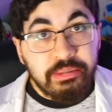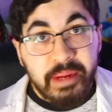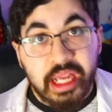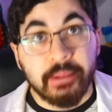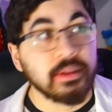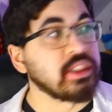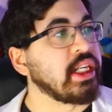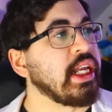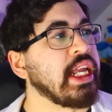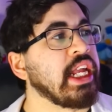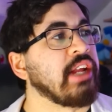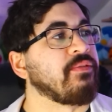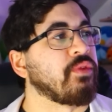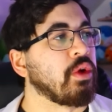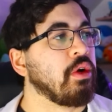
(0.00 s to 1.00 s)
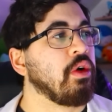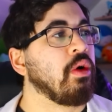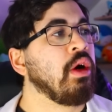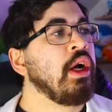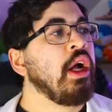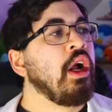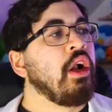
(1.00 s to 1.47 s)
able to eat through
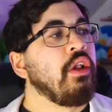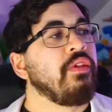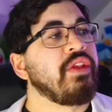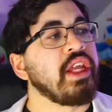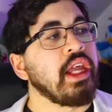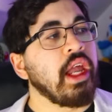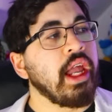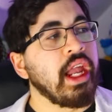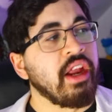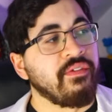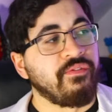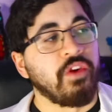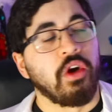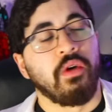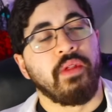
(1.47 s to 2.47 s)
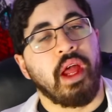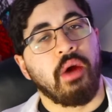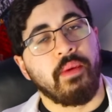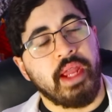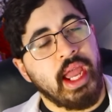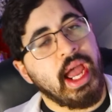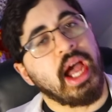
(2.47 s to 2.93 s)
the info that
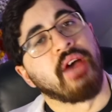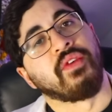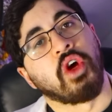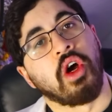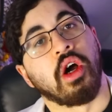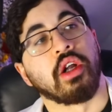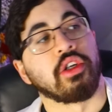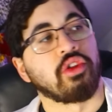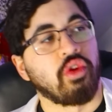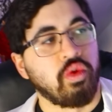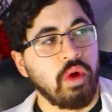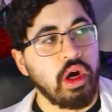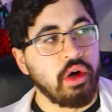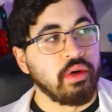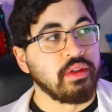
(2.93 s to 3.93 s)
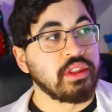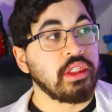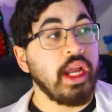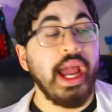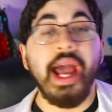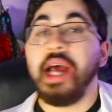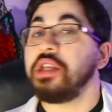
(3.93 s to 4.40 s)
we have on crows.
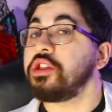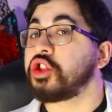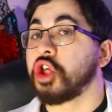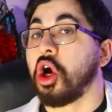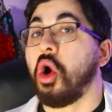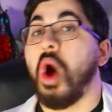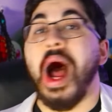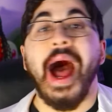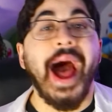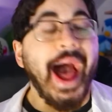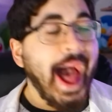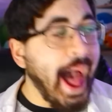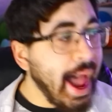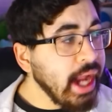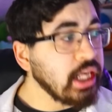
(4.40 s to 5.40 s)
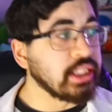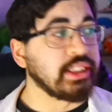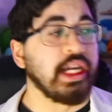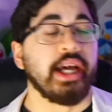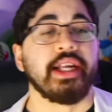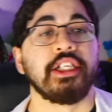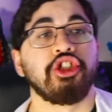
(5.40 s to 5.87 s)
And so I
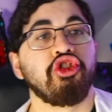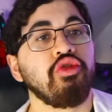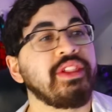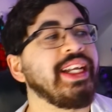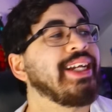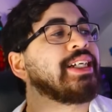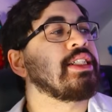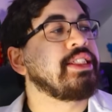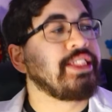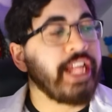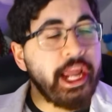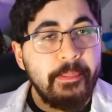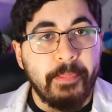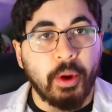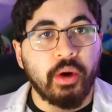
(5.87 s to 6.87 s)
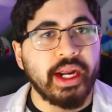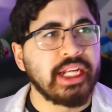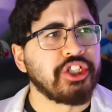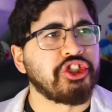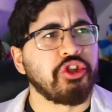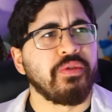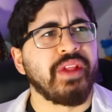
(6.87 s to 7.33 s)
decided to dig deeper
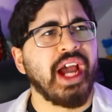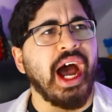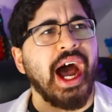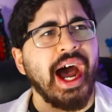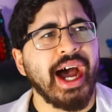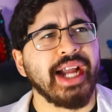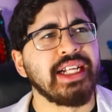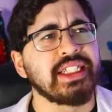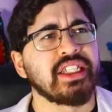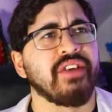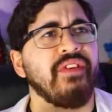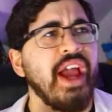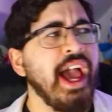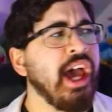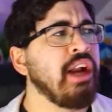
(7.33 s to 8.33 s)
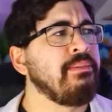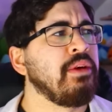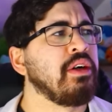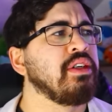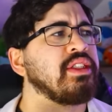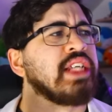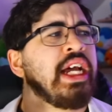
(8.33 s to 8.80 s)
into the hides of
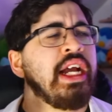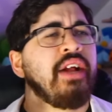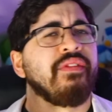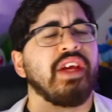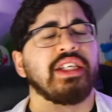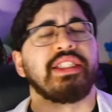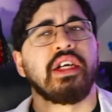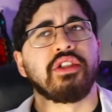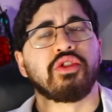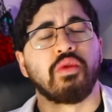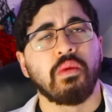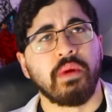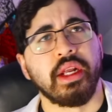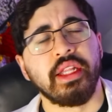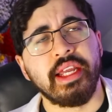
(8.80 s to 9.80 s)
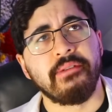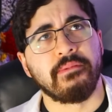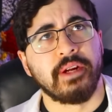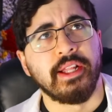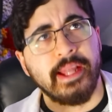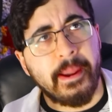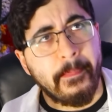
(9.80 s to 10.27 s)
animals. That sounds really,
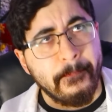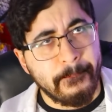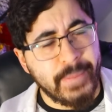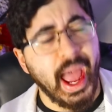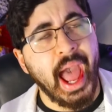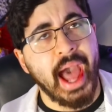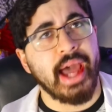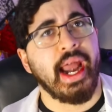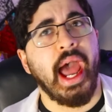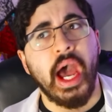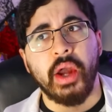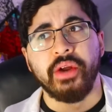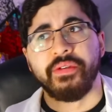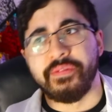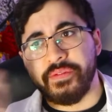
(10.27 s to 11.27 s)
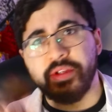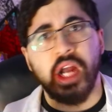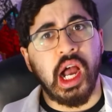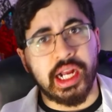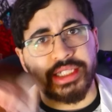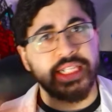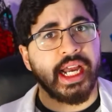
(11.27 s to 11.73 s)
really bad out of
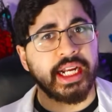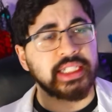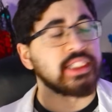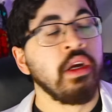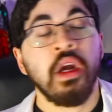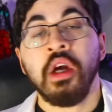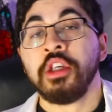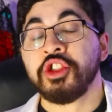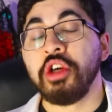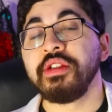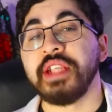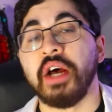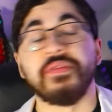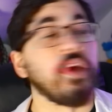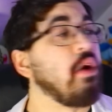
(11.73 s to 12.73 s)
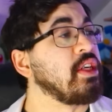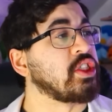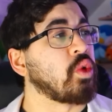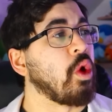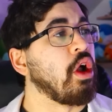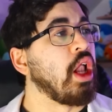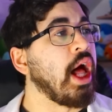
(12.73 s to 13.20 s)
context. Turns out though, a
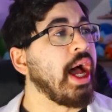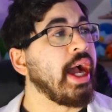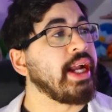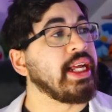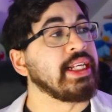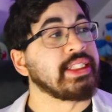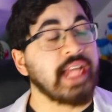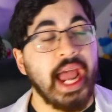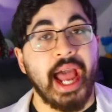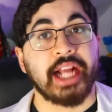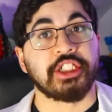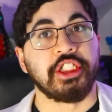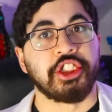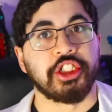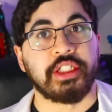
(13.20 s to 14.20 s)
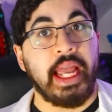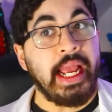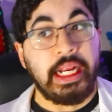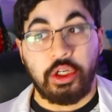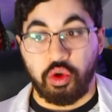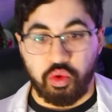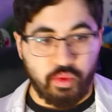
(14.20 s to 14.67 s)
squirrel hide is actually just
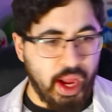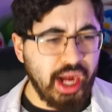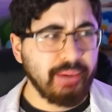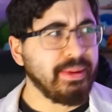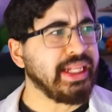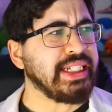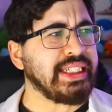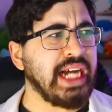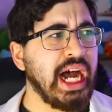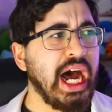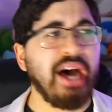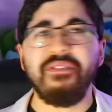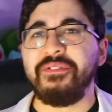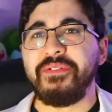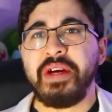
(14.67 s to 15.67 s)
incredibly tough,